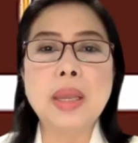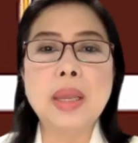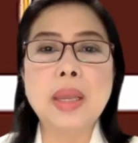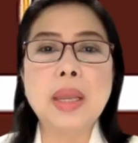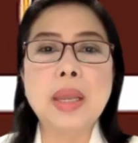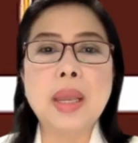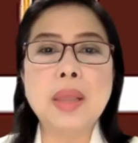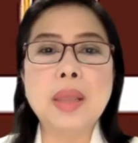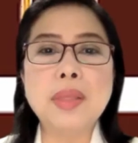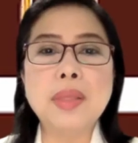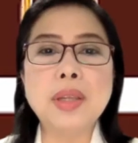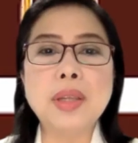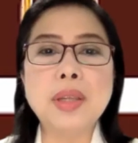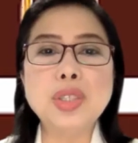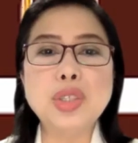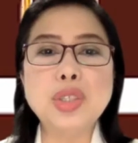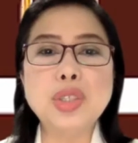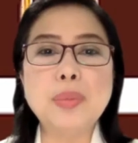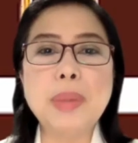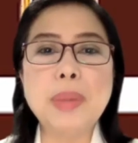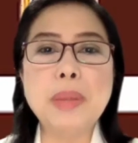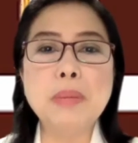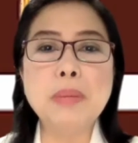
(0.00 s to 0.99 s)
And there
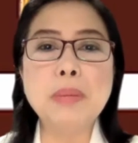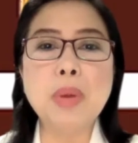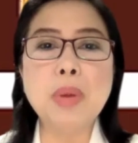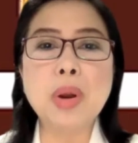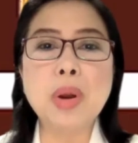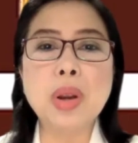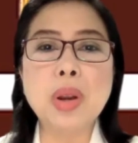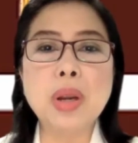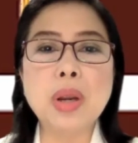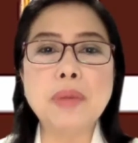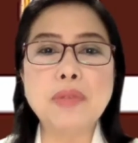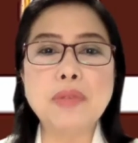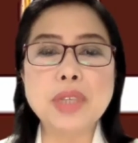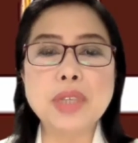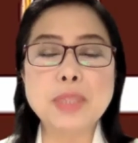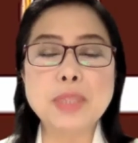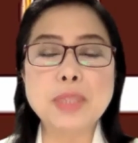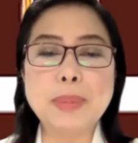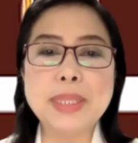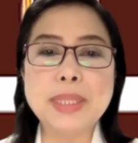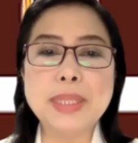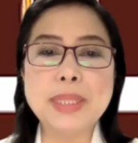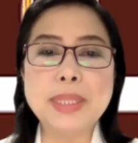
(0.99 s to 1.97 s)
should be more, for
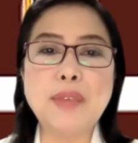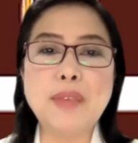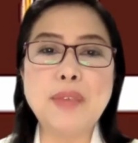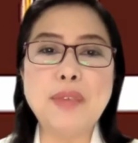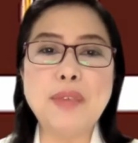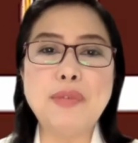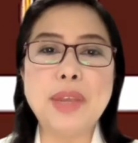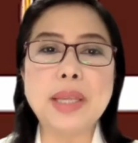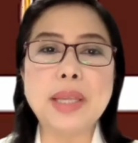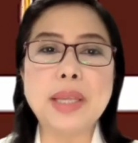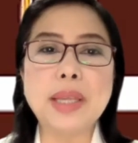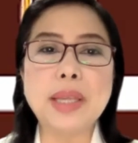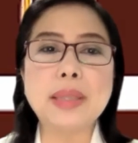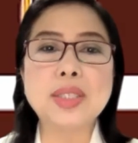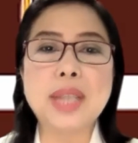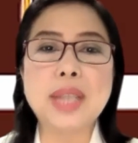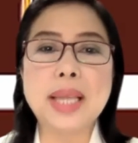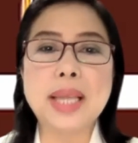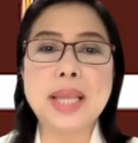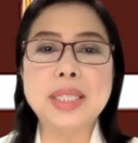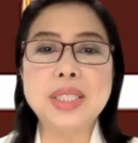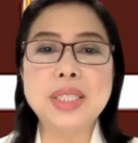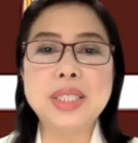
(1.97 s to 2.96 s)
specific
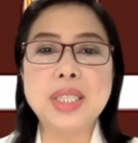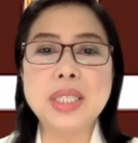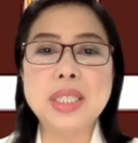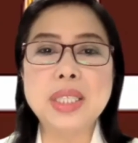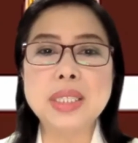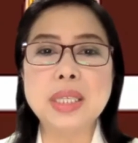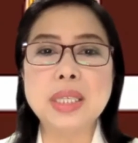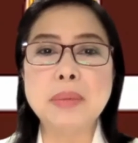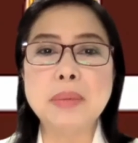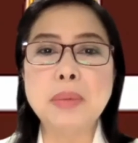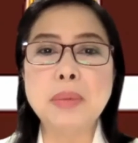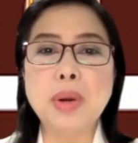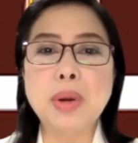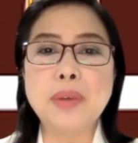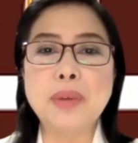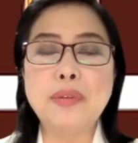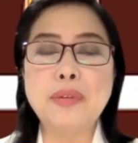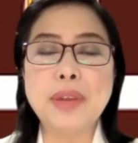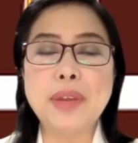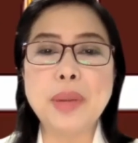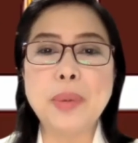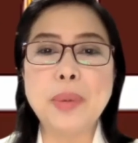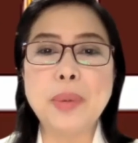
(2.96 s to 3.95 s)
strategies, a more
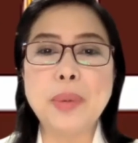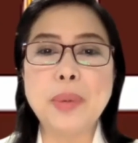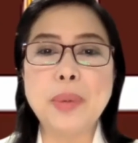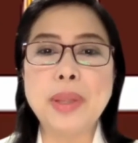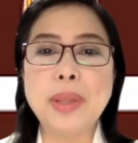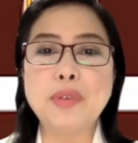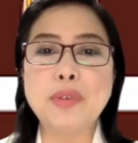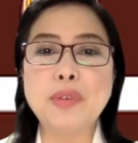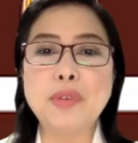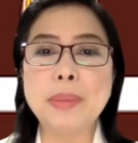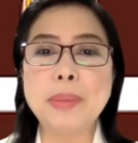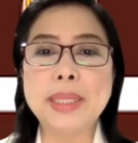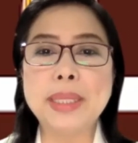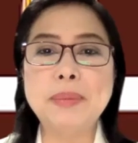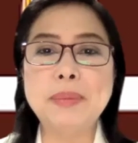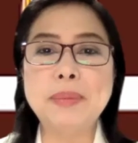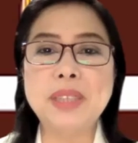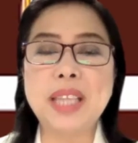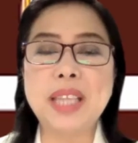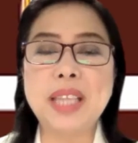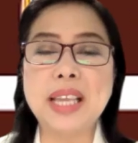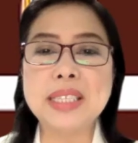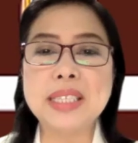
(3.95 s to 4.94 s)
frequent
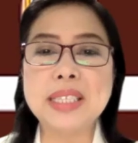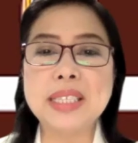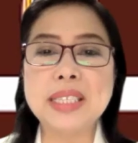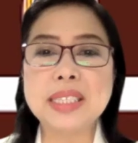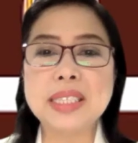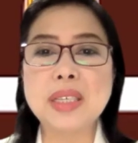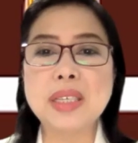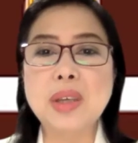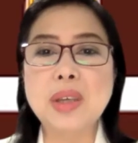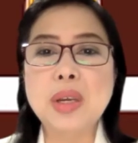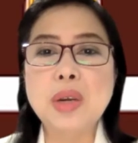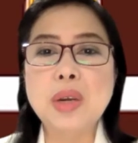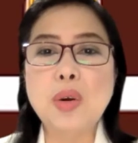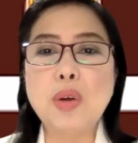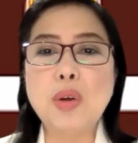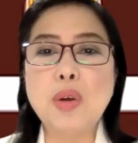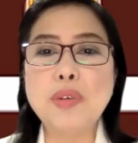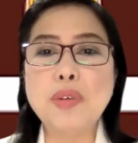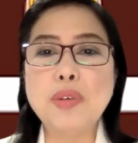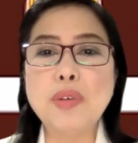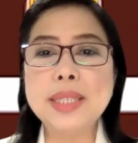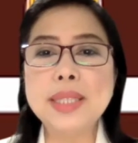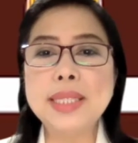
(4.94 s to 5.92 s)
formative tests
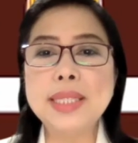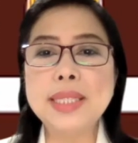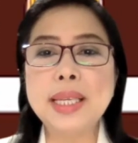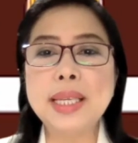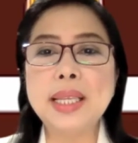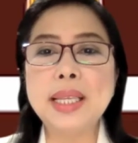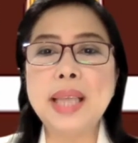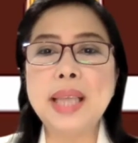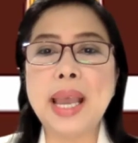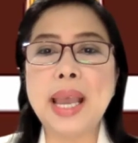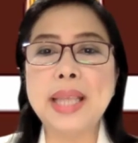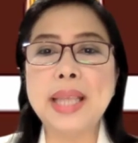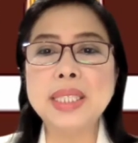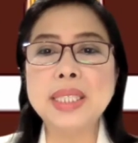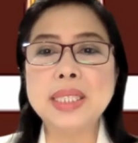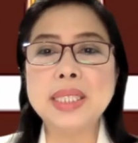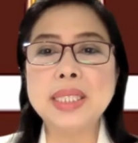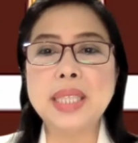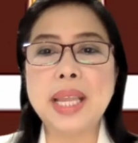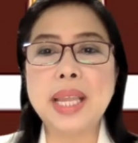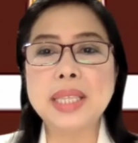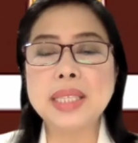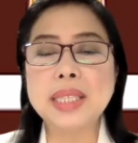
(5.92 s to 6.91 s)
over a single
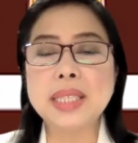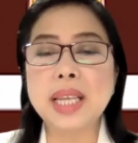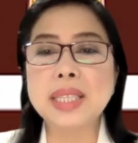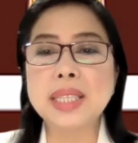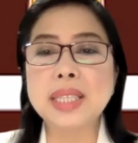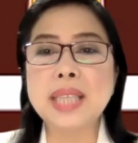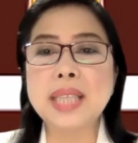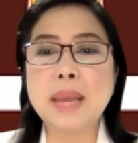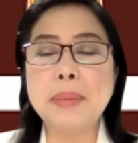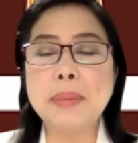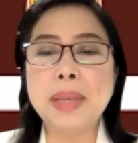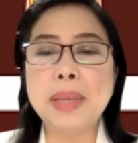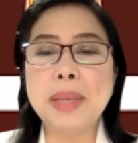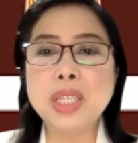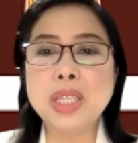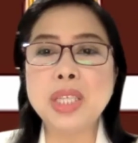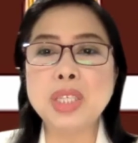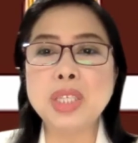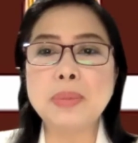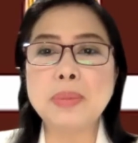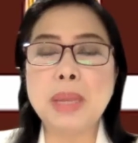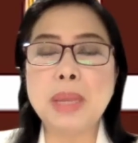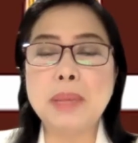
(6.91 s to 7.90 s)
high-stakes
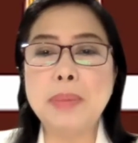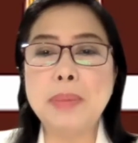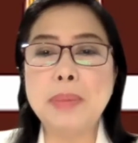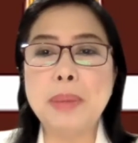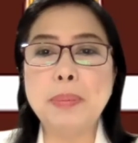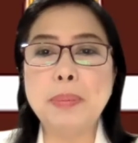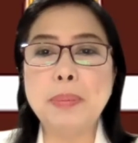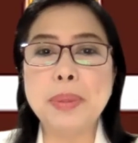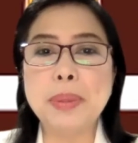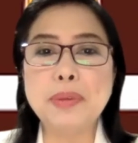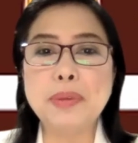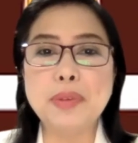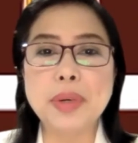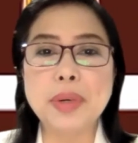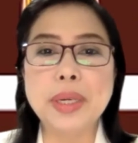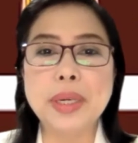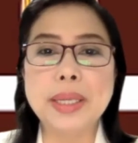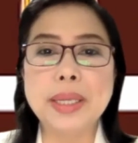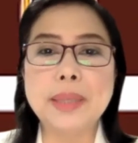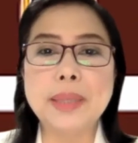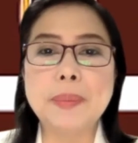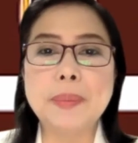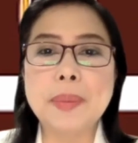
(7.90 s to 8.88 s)
examination may be preferred.